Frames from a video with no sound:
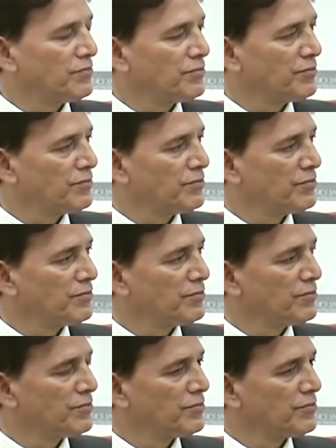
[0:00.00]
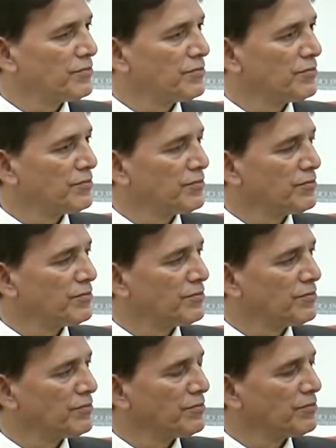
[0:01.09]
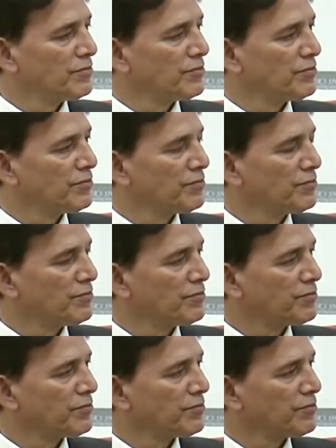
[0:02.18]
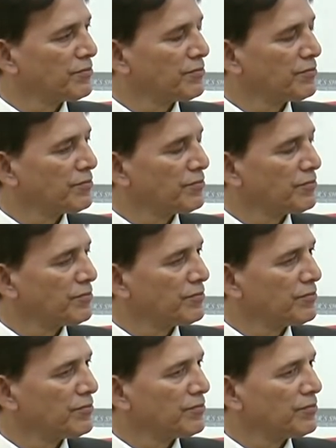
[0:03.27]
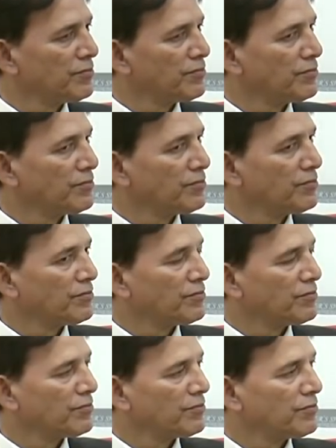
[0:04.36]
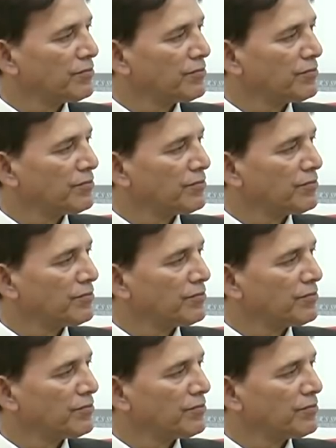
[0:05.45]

The person shown says nothing.